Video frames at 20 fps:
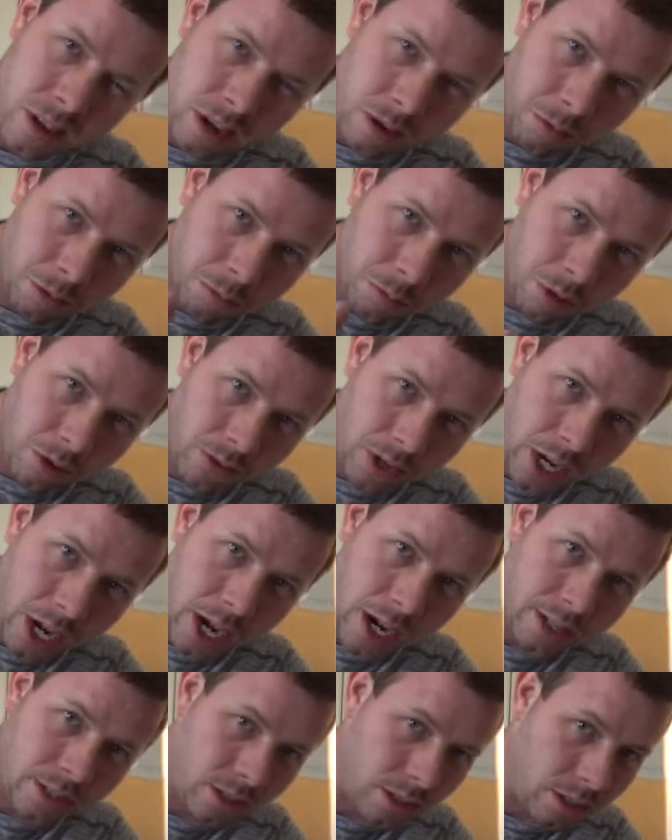I want to move you
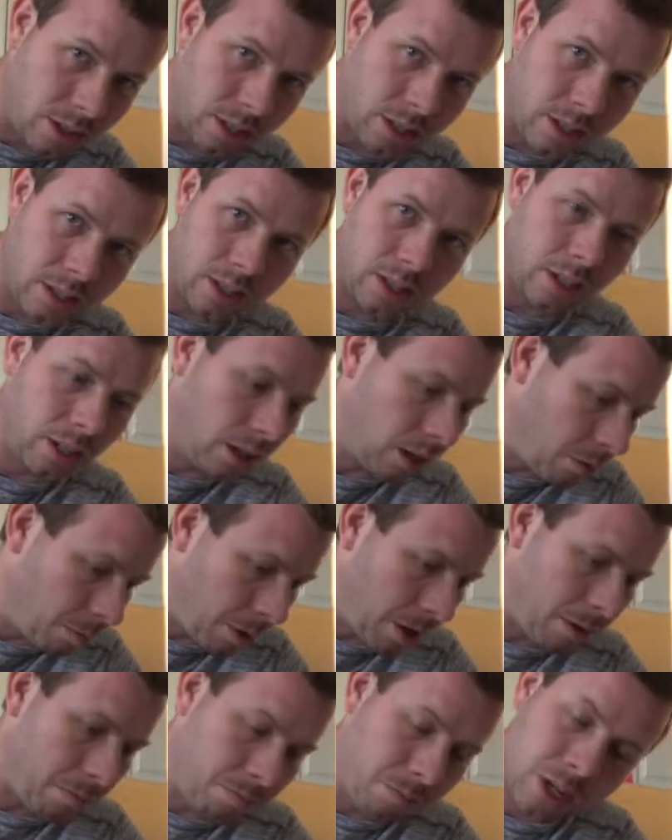guys so you can see a little
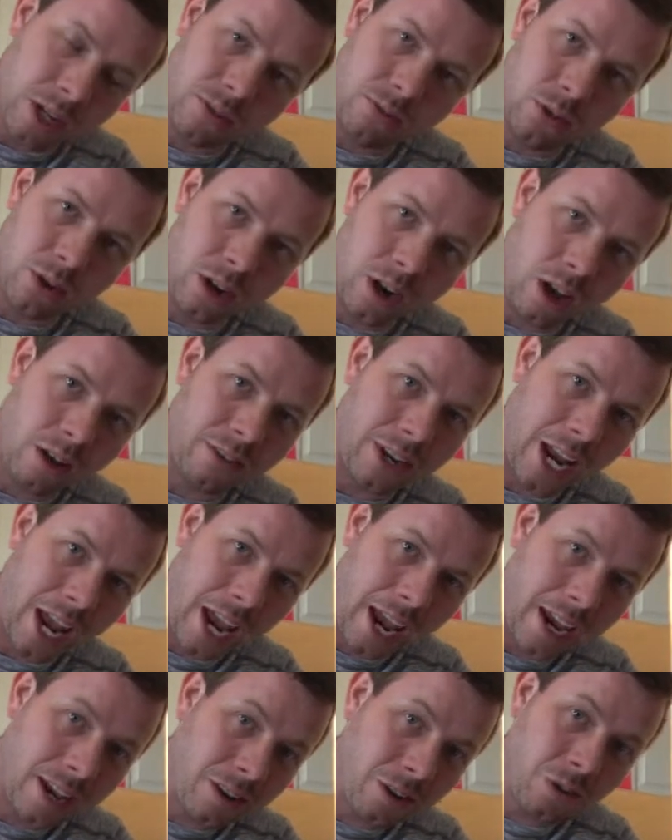bit different of an
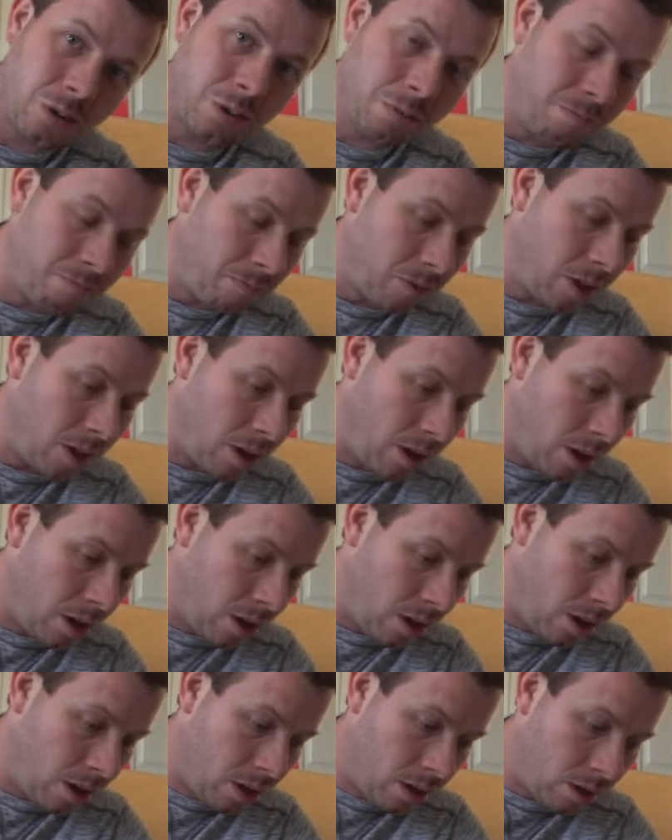angle
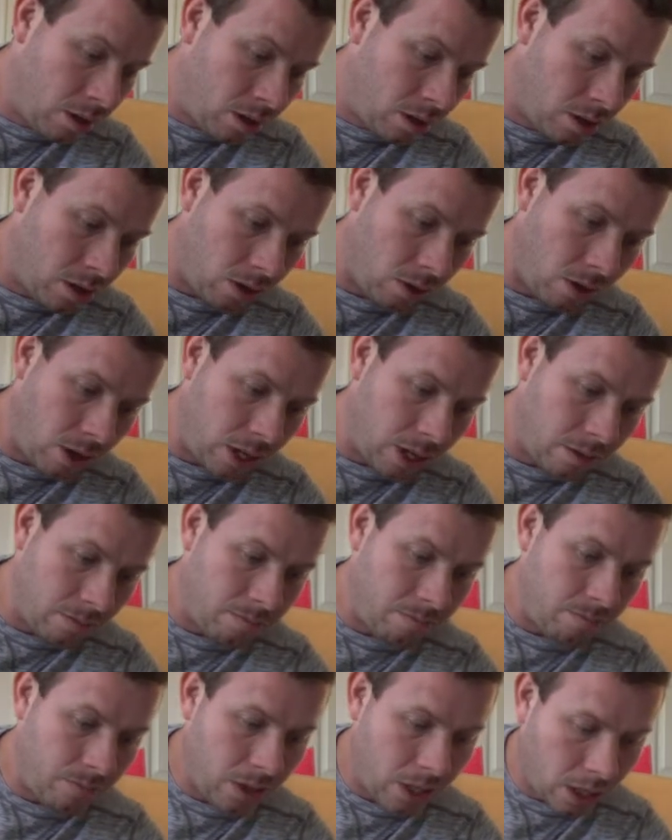showing
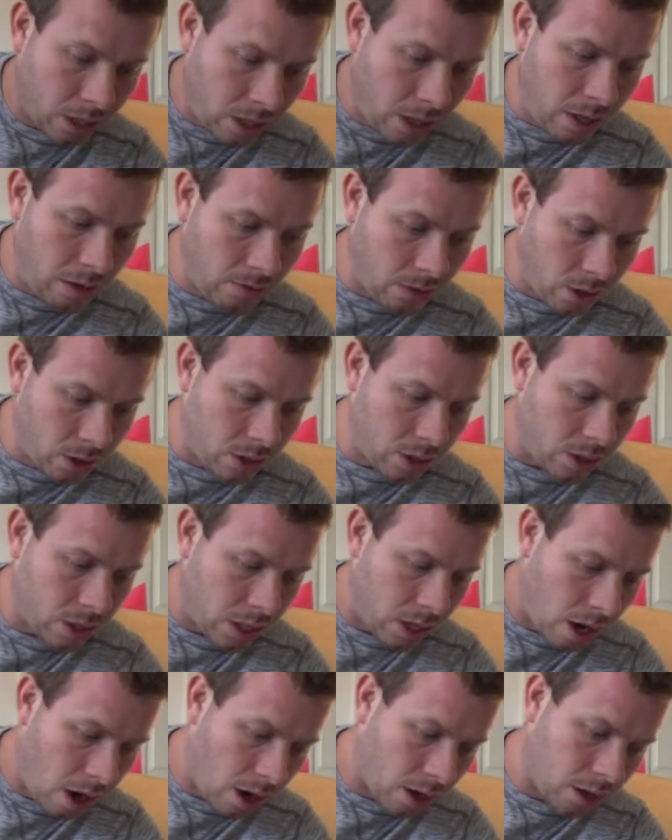the clean versus the
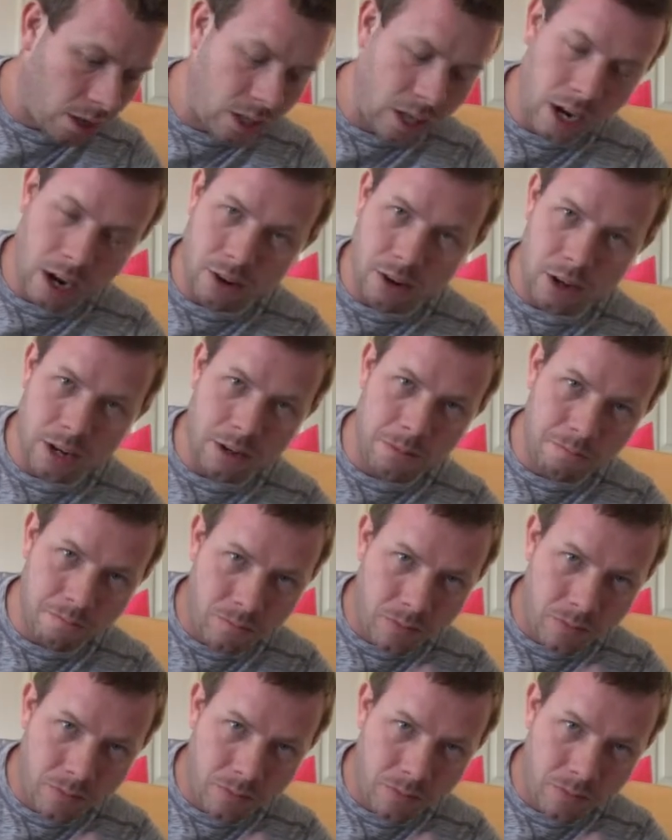not clean area.